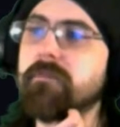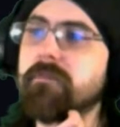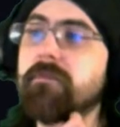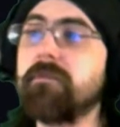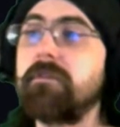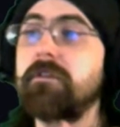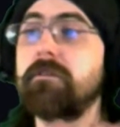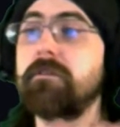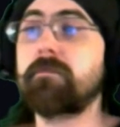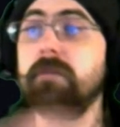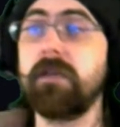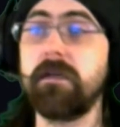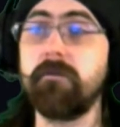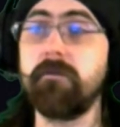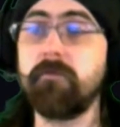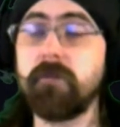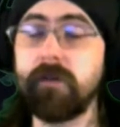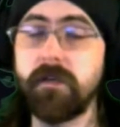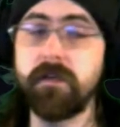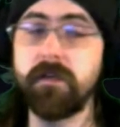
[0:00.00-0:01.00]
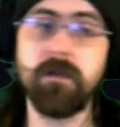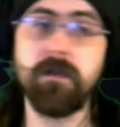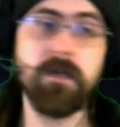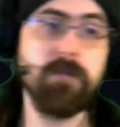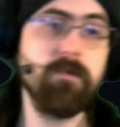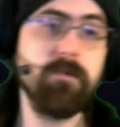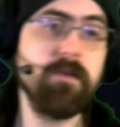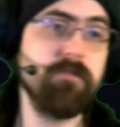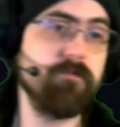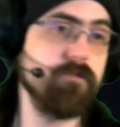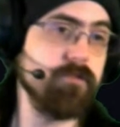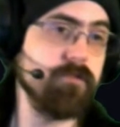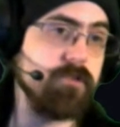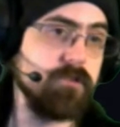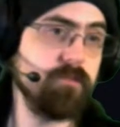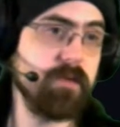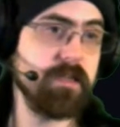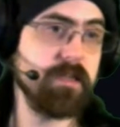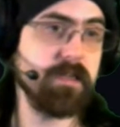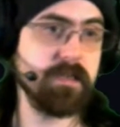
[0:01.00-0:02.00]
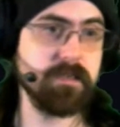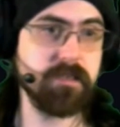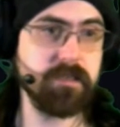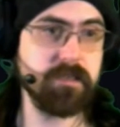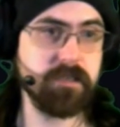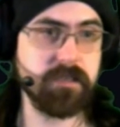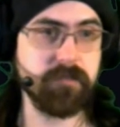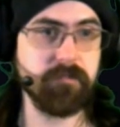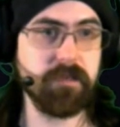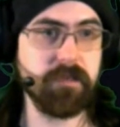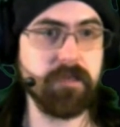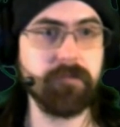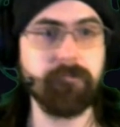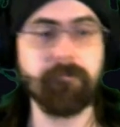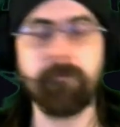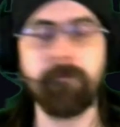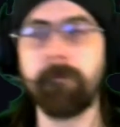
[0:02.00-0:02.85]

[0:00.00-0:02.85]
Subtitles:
Explain why kiwi fruit as well has similar.